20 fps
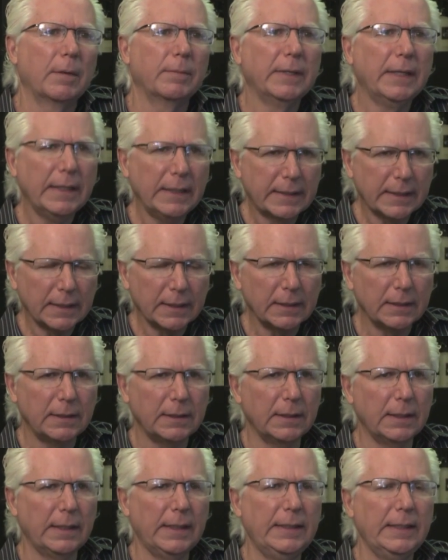He
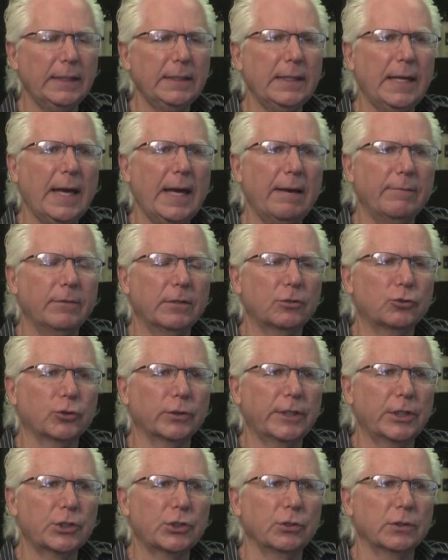didn't have a
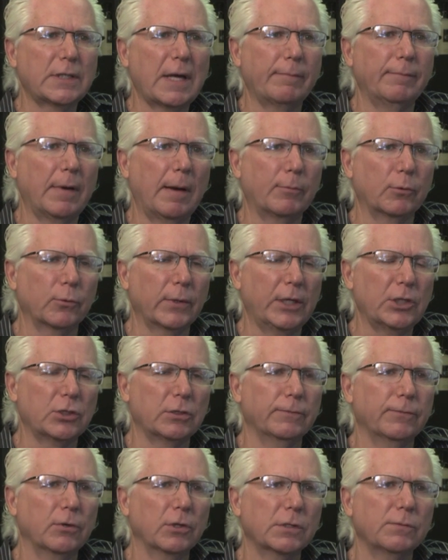traditional type of
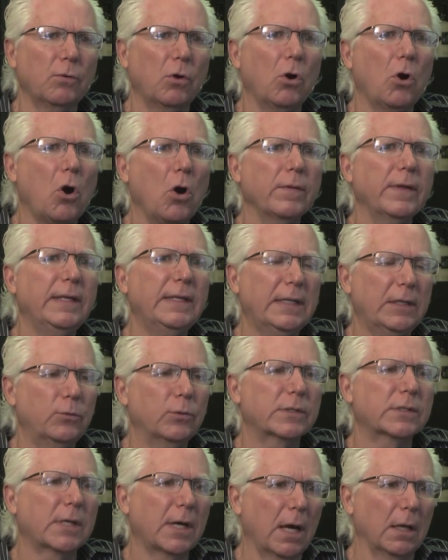operation. First of all they did
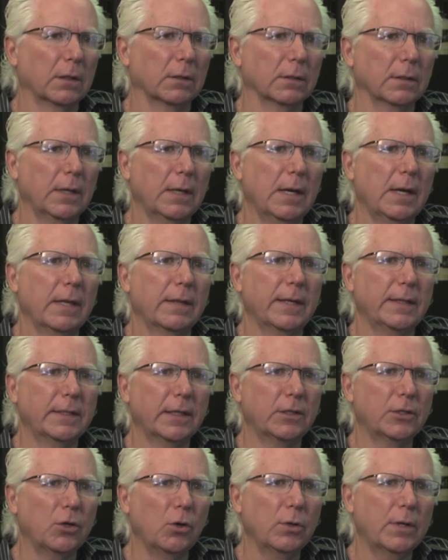was color. They
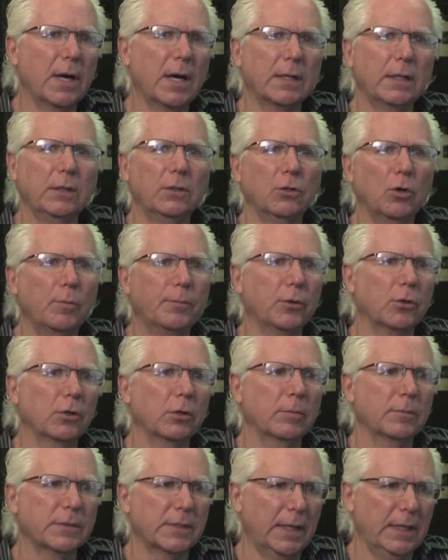did no cutting, no
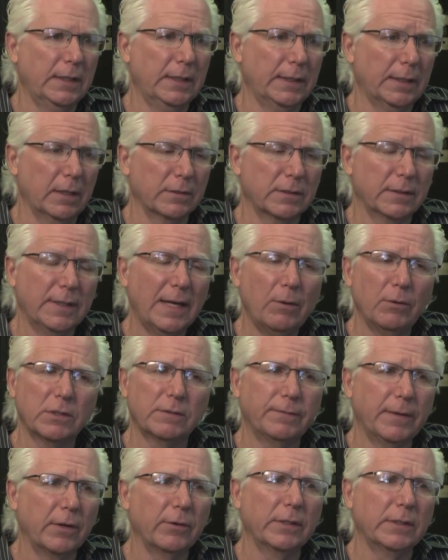perms, anything else. So that
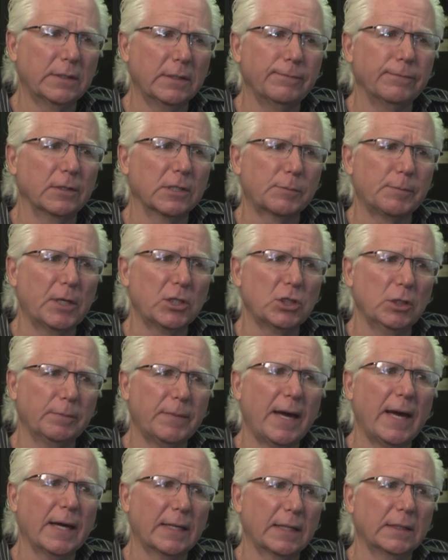was very different, especially
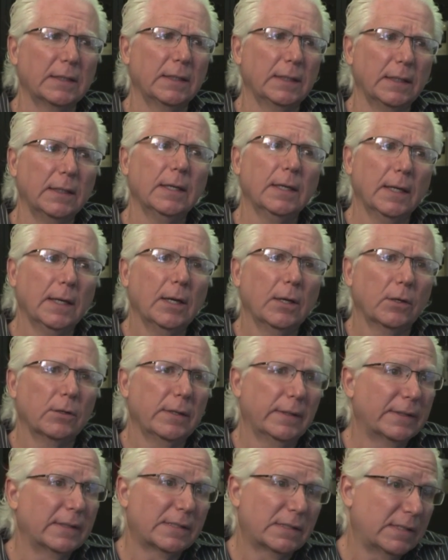back in the
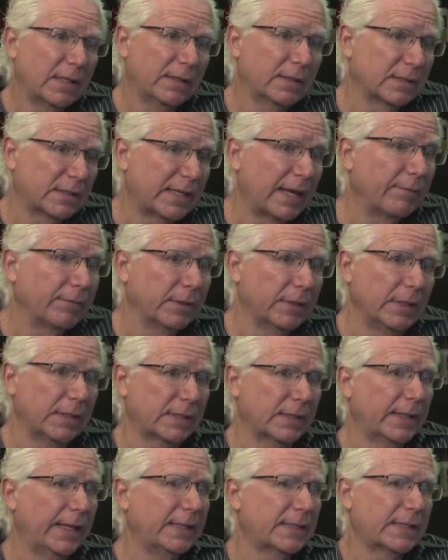
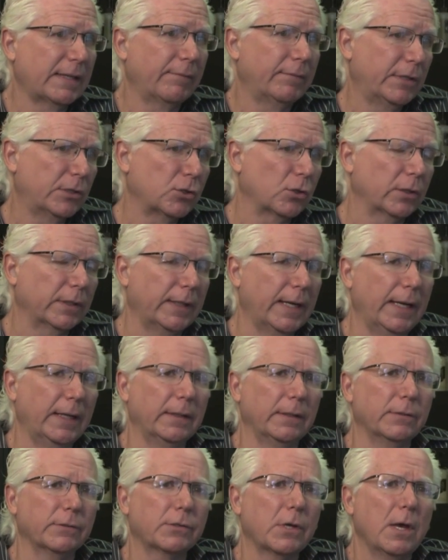70s, the late 70s, early
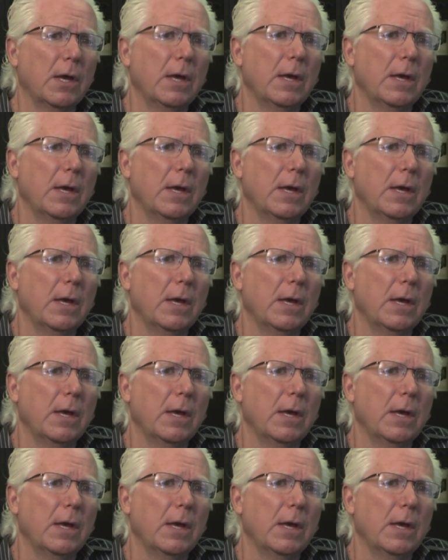80s.